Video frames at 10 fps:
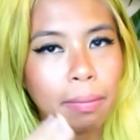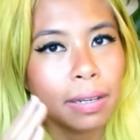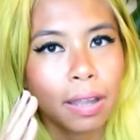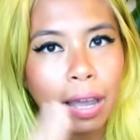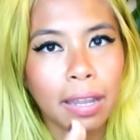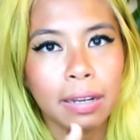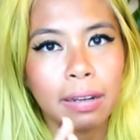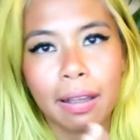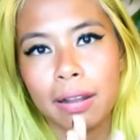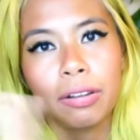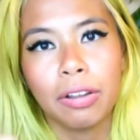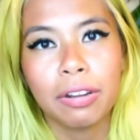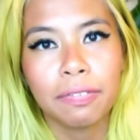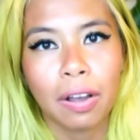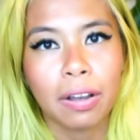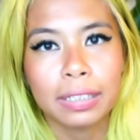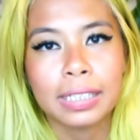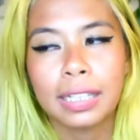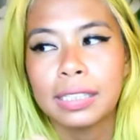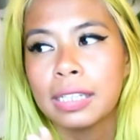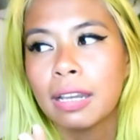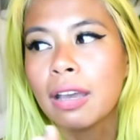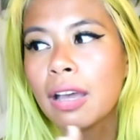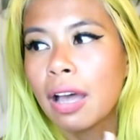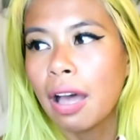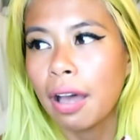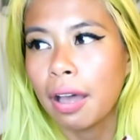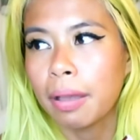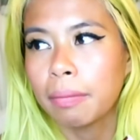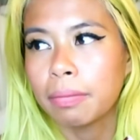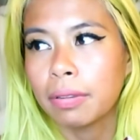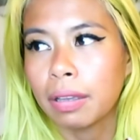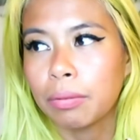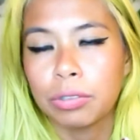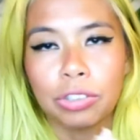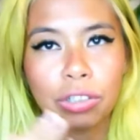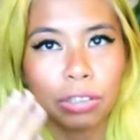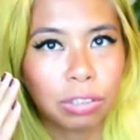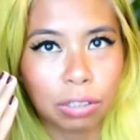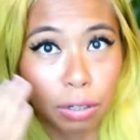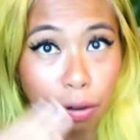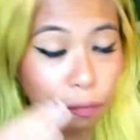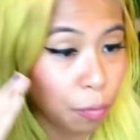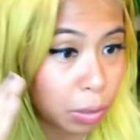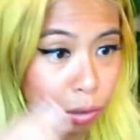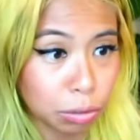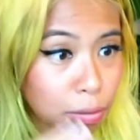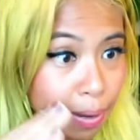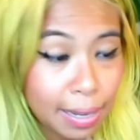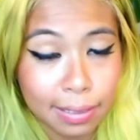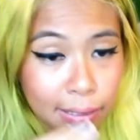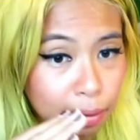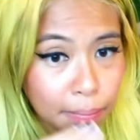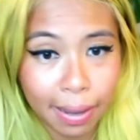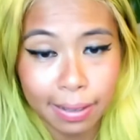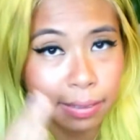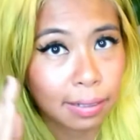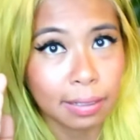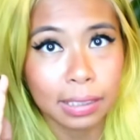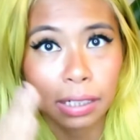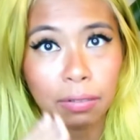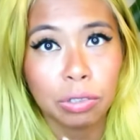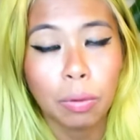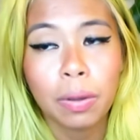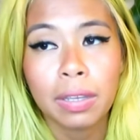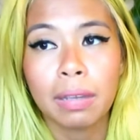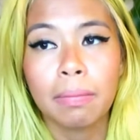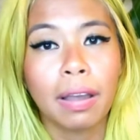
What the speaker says: I mean, a lot of artists, they would just, you know, focus on the painting and painting instead of talking.